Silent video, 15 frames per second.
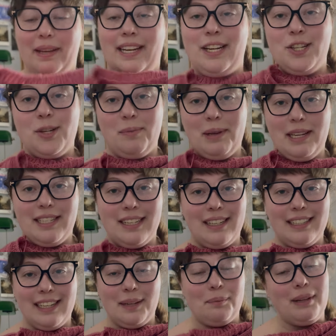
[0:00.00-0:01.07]
I should be
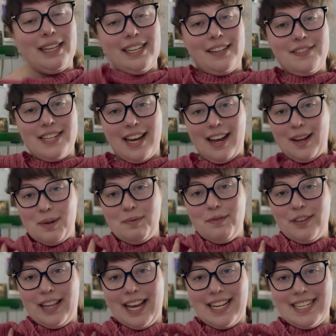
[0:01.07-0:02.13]
done in plenty of time
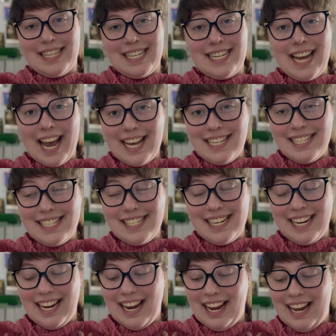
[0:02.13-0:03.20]
for the end of the test,
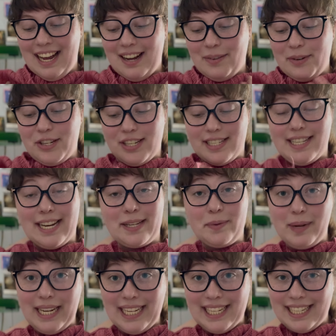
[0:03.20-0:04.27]
which is next
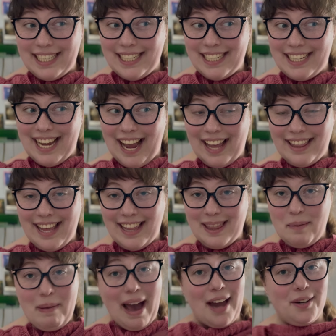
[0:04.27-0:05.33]
week, and then
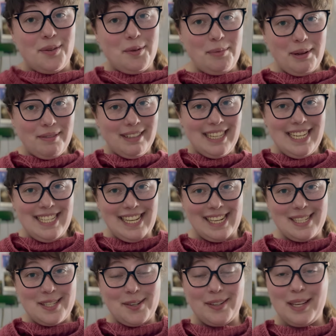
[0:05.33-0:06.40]
the pattern will be
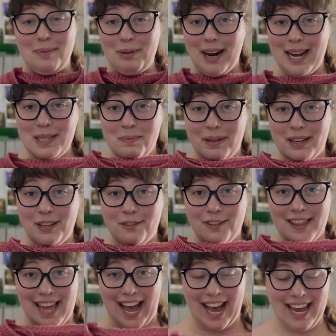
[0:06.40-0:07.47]
releasing, so keep your eyes peeled for
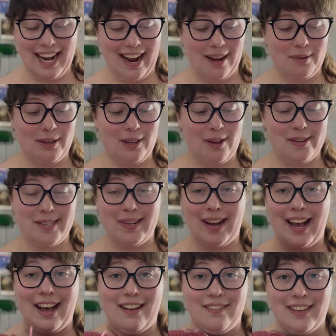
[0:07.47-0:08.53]
that. I will also
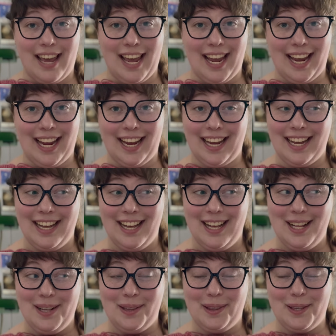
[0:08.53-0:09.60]
have a
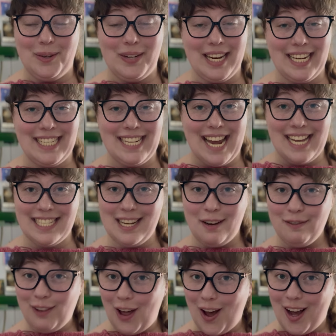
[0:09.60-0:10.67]
Lunan test
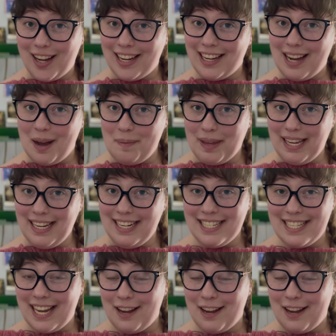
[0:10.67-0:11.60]
knit vlog coming, because I